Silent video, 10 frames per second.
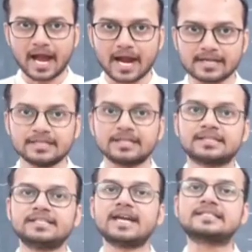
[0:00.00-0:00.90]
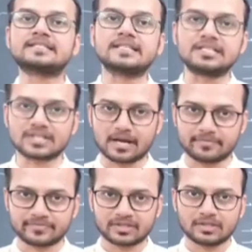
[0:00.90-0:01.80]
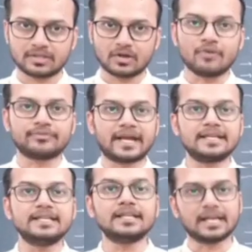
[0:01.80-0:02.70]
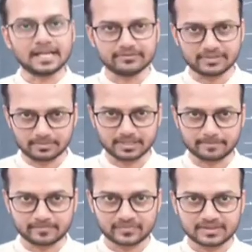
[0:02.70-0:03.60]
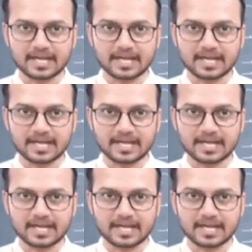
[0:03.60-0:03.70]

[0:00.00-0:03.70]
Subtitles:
and the excreta of any living being.